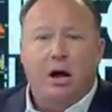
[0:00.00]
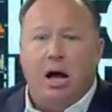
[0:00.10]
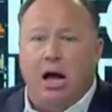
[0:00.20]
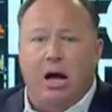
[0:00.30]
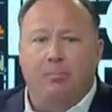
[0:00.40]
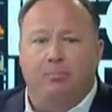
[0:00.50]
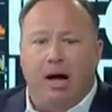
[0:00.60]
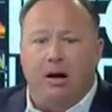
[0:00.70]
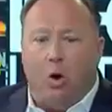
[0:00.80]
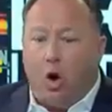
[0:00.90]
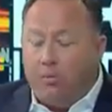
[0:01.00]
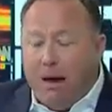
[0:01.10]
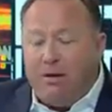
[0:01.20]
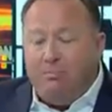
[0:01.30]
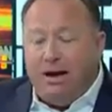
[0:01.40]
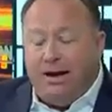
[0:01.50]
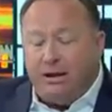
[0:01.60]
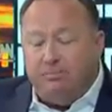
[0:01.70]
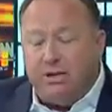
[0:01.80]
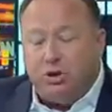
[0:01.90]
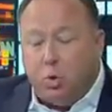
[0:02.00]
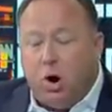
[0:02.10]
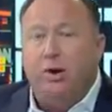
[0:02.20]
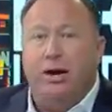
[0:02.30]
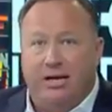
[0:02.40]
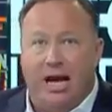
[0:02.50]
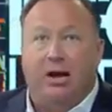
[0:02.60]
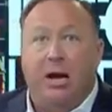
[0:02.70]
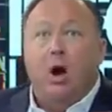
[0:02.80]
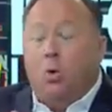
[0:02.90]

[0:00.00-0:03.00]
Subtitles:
Or maybe the media is misquoting Kelly.